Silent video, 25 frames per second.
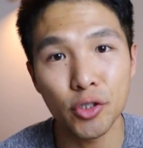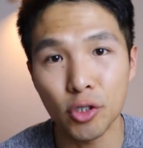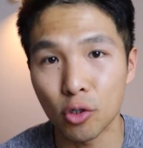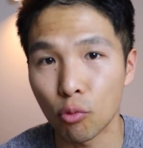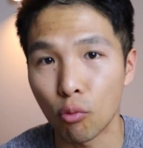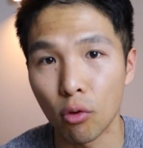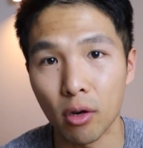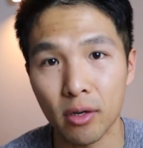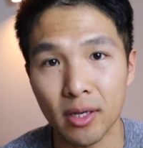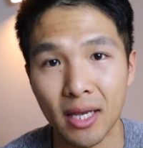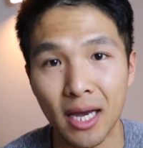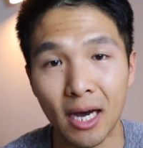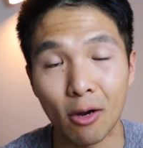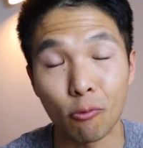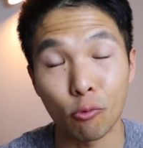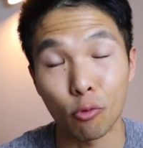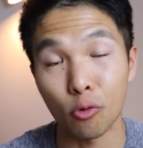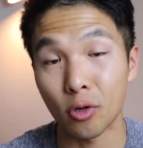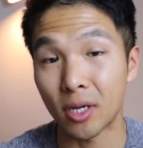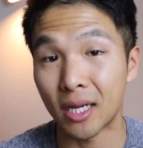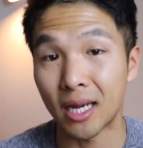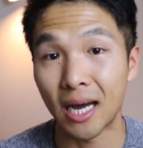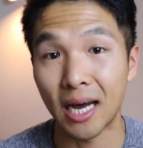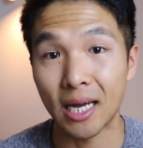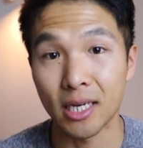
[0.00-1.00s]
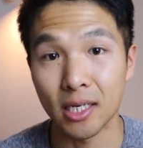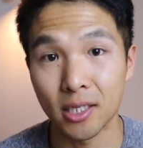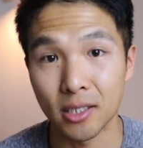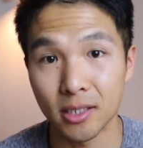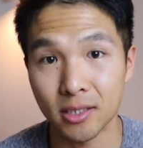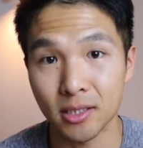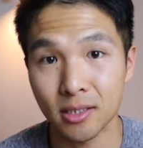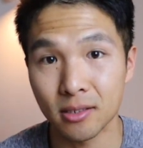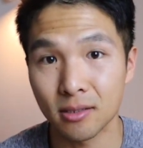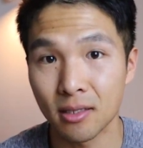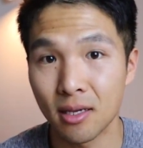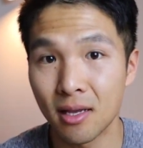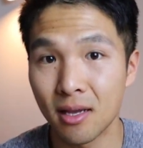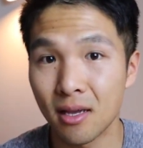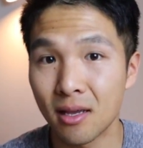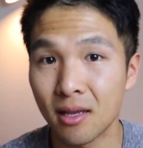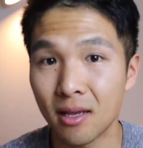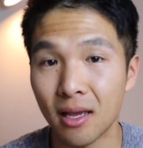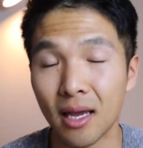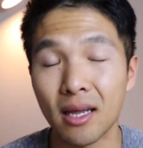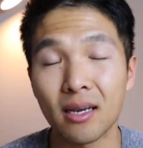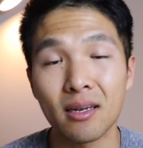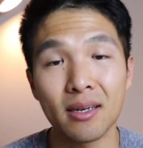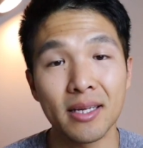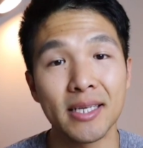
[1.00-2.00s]
your workout regardless,
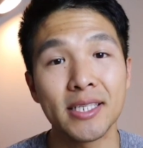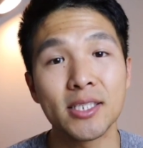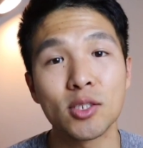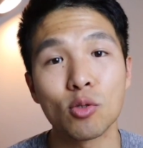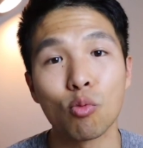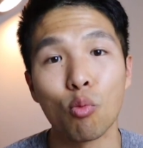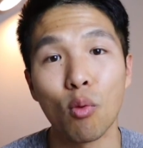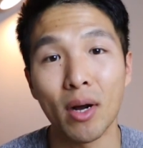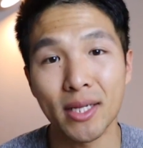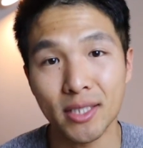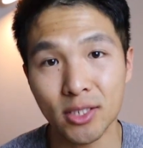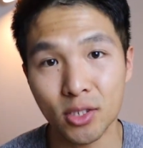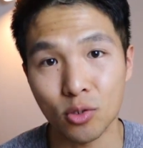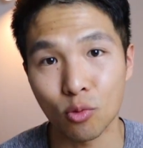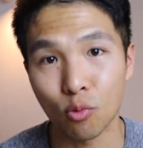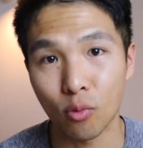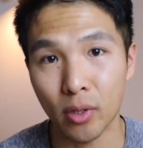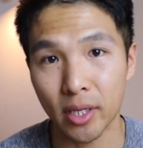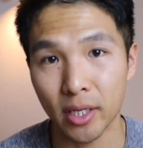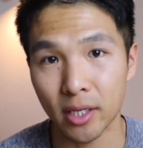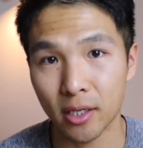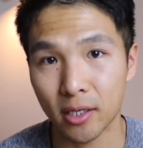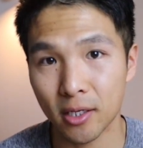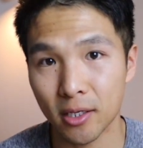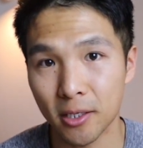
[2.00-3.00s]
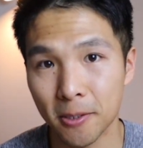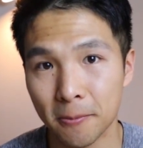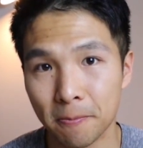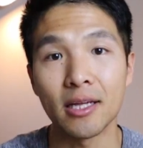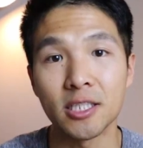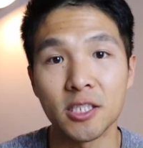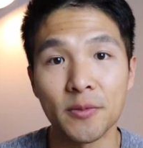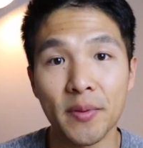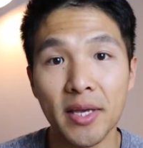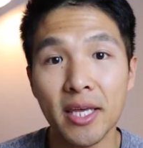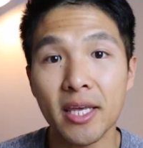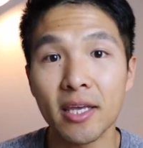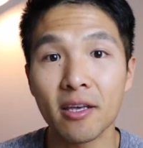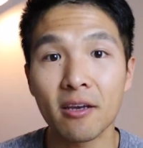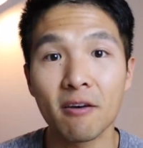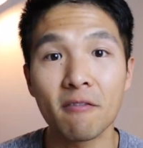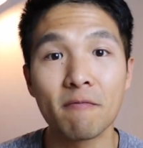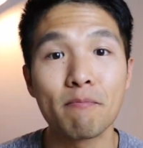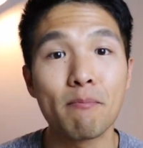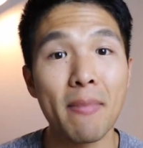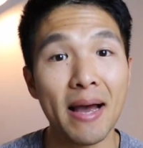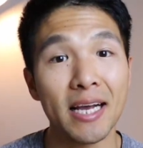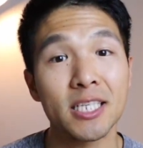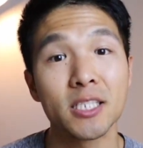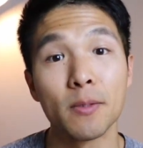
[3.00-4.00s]
at least once a week. And speaking of
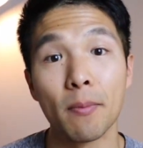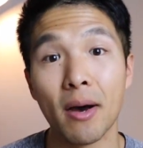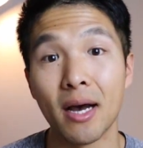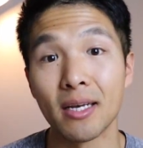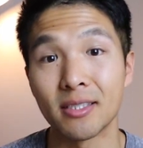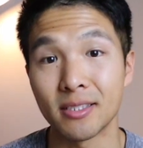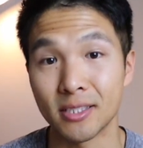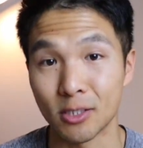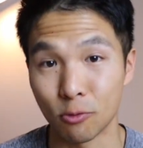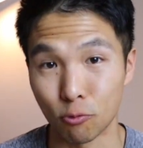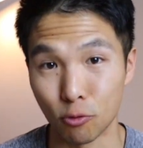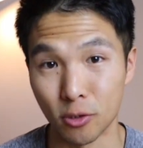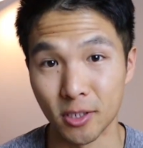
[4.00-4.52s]
maximizing